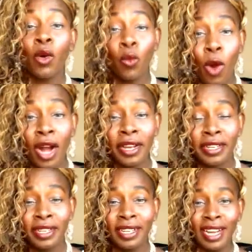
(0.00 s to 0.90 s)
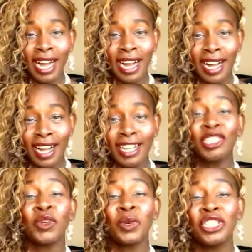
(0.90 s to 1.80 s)
1.
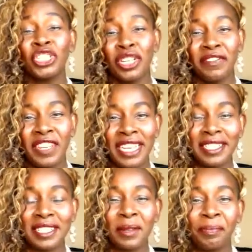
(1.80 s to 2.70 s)
Tuition and fees.